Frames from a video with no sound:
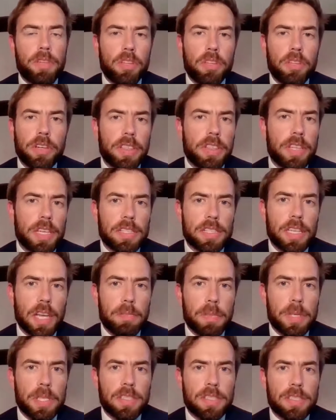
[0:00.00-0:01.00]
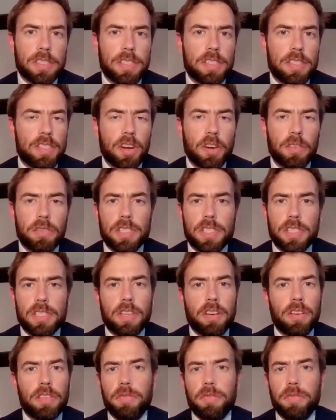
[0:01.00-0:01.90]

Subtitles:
But if you look at things like business insolvencies,